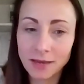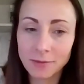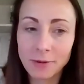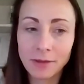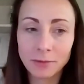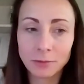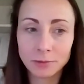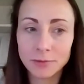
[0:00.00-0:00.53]
think
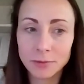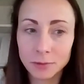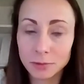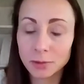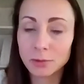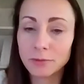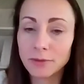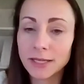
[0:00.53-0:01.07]
about those
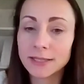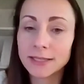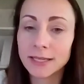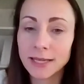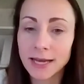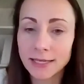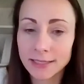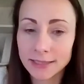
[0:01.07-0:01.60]
two things
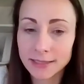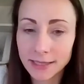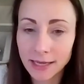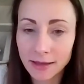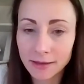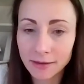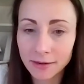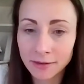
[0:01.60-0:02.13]
connected
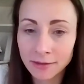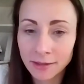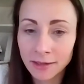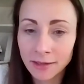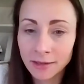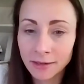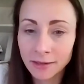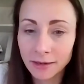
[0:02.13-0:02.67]
together.
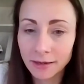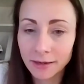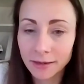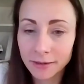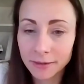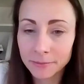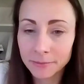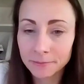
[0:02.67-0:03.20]

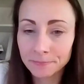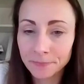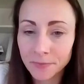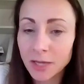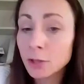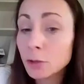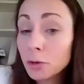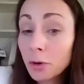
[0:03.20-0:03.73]

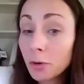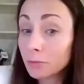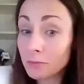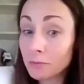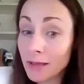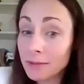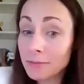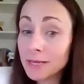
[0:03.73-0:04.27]
I don't know,
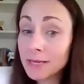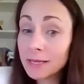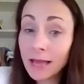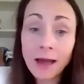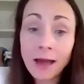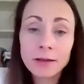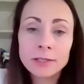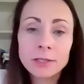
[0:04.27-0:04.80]

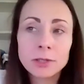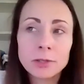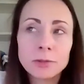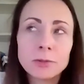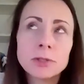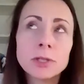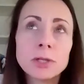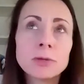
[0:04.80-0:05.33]
maybe
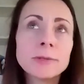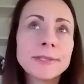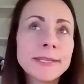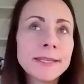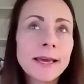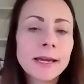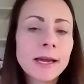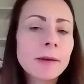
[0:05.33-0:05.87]
do you
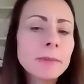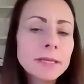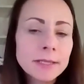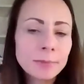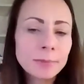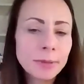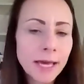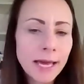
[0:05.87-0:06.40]
see that come
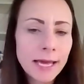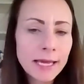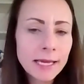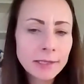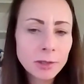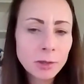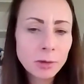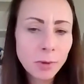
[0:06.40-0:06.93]
into
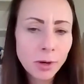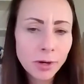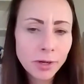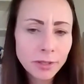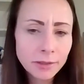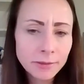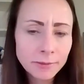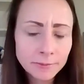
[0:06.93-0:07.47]
play in your
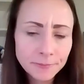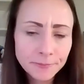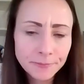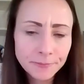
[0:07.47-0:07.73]
work?